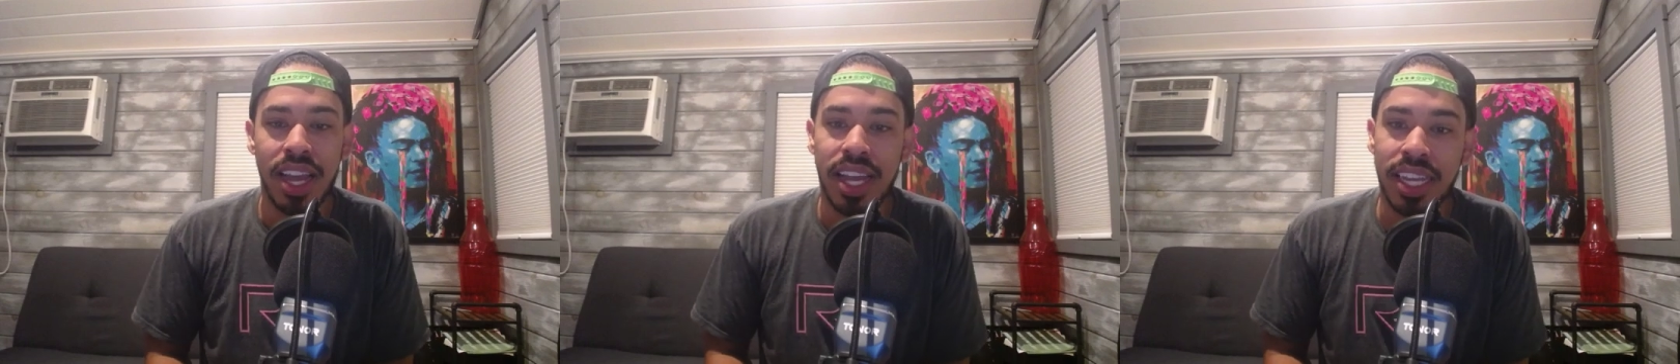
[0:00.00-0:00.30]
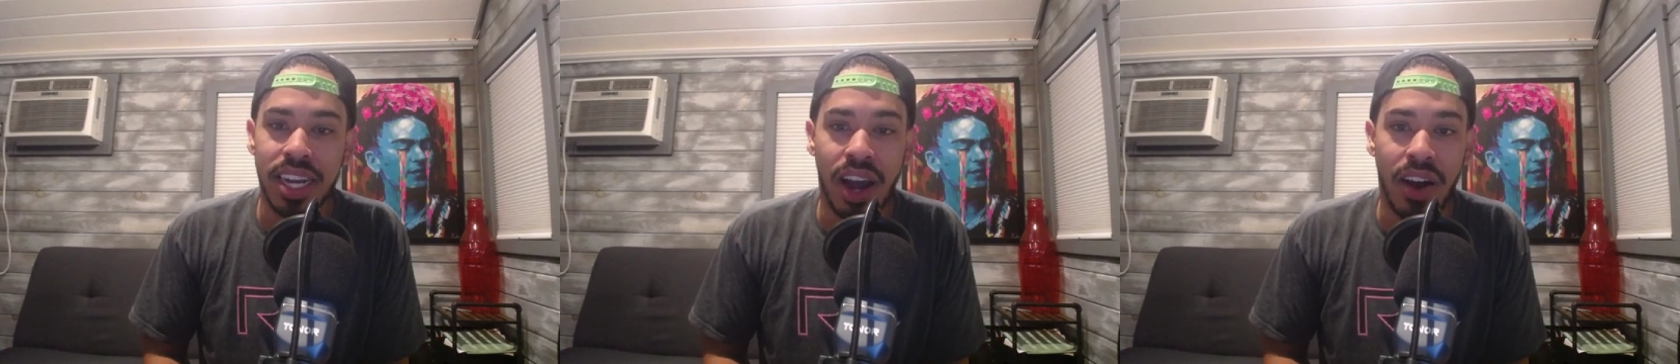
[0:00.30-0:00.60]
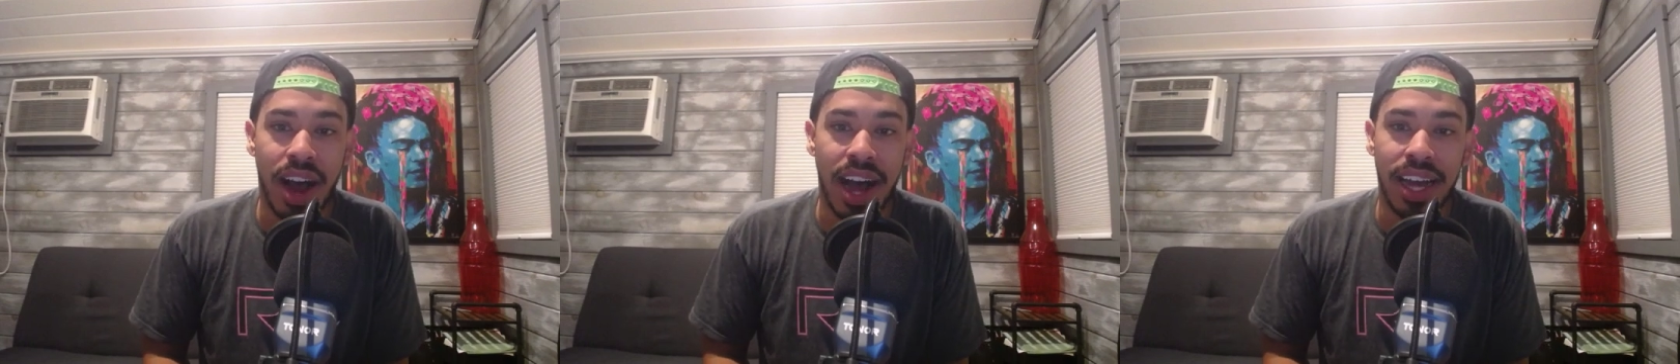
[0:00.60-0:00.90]
you
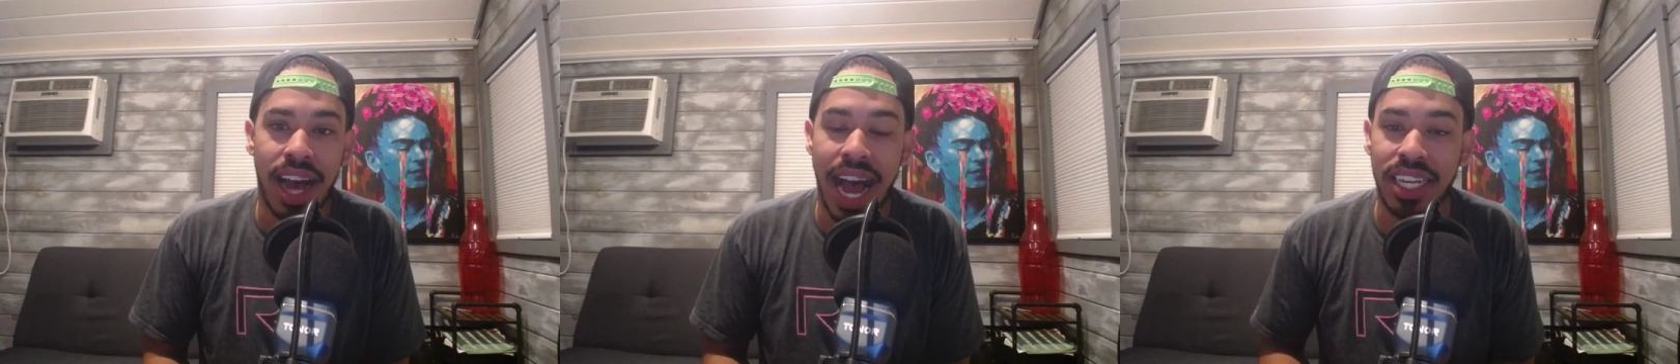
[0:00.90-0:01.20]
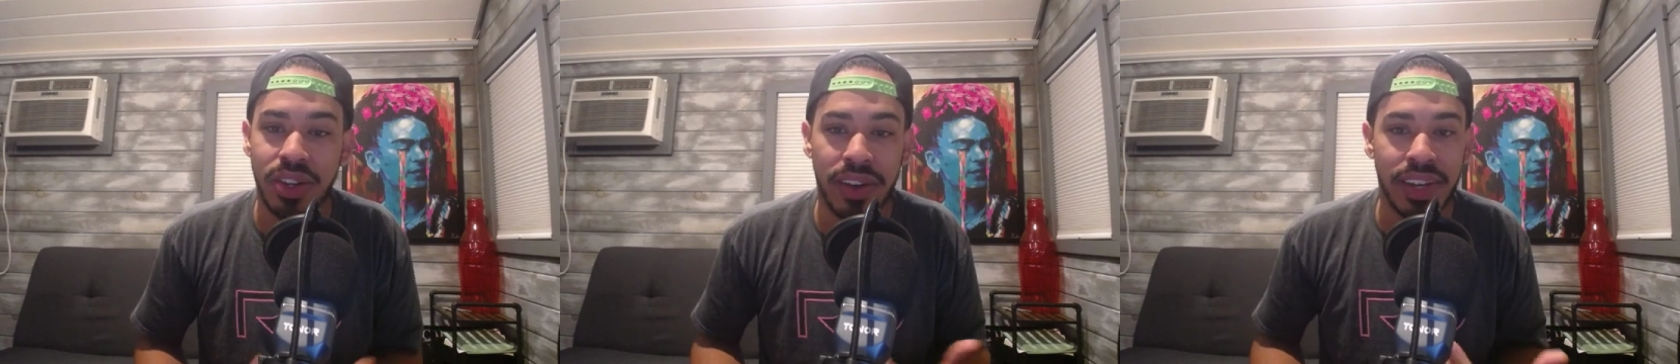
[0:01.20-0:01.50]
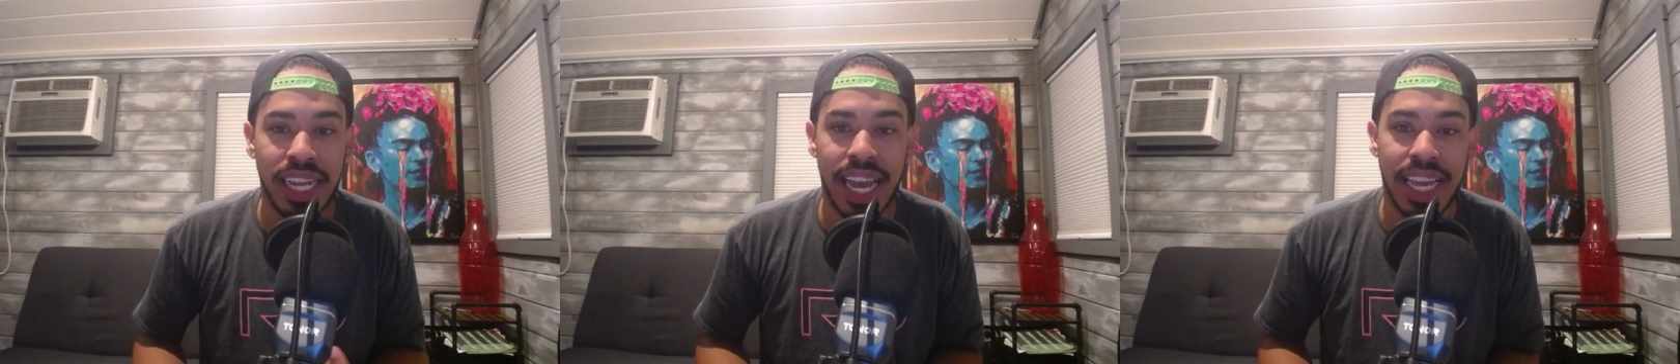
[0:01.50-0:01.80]
know I do
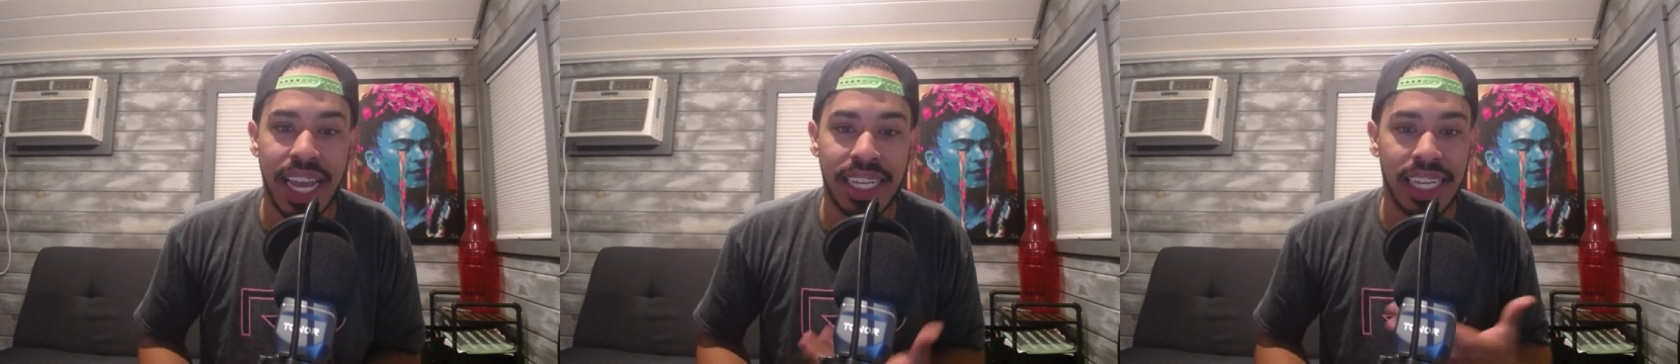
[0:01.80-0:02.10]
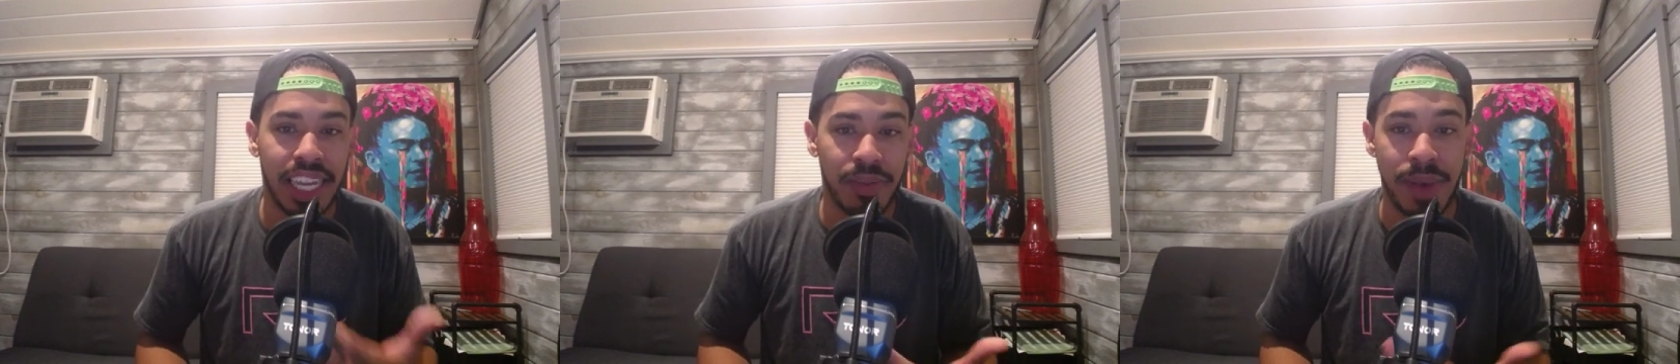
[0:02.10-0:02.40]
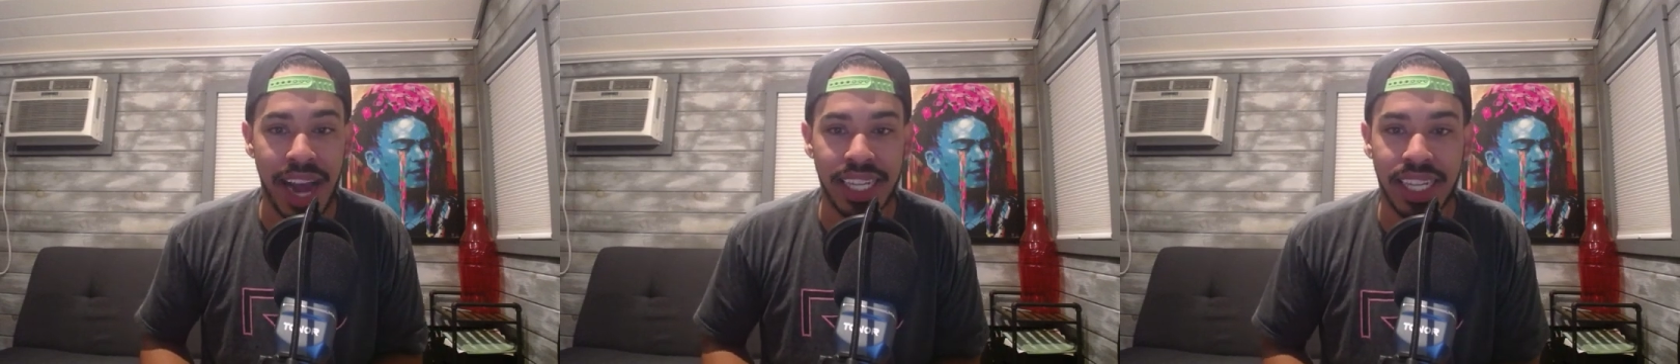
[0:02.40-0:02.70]
everything I can to give
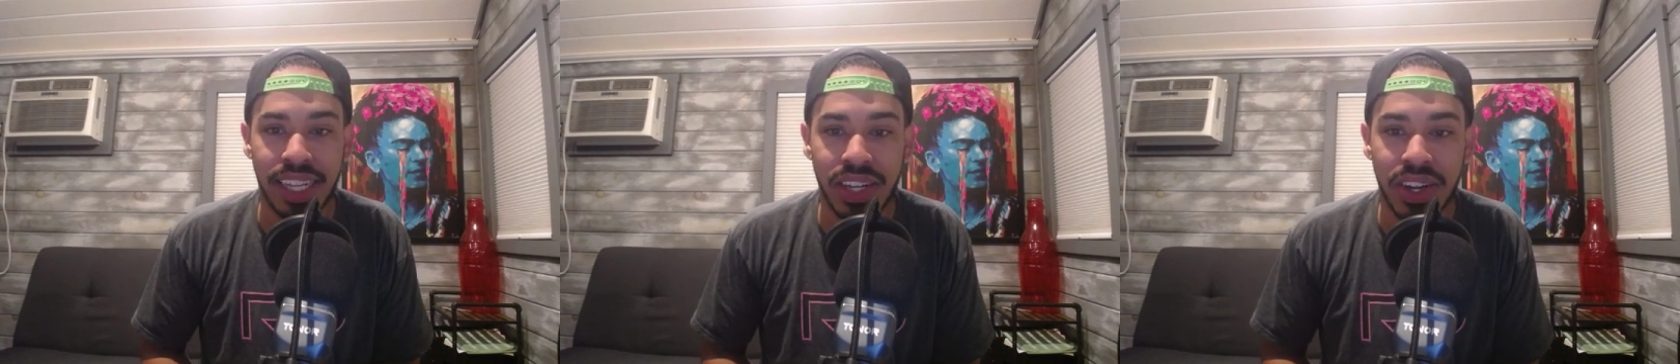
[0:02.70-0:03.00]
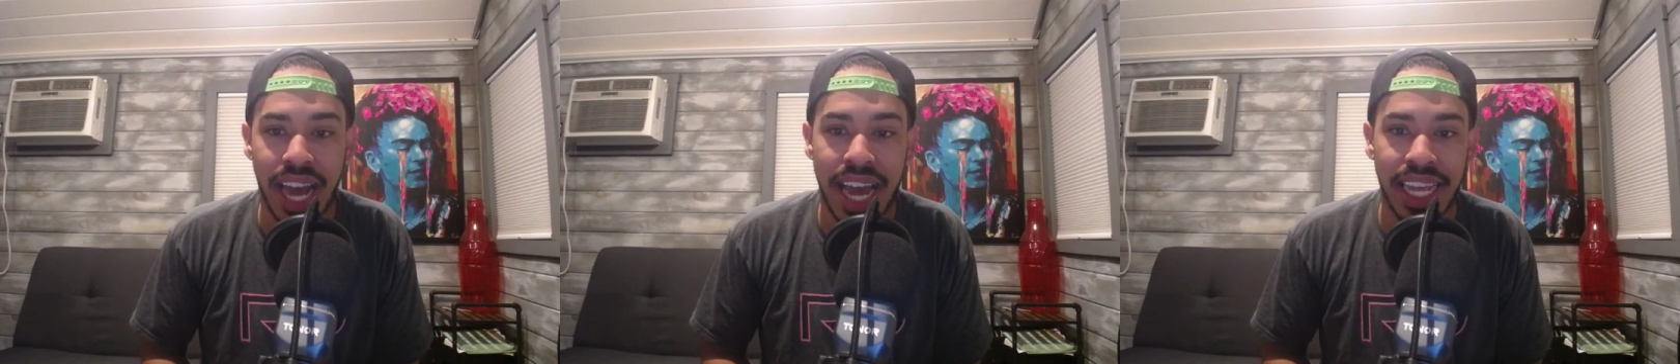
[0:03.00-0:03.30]
back to the little guy,